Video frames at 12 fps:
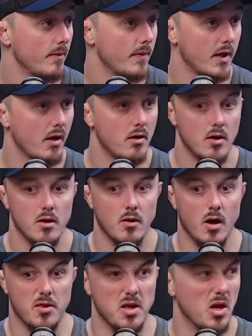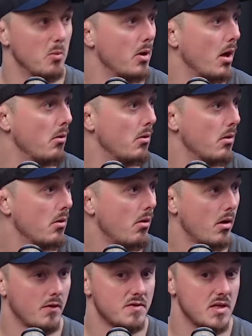They go, I think I'm low.
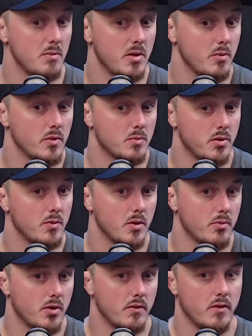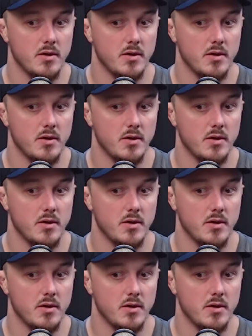And I've seen people's blood work profile,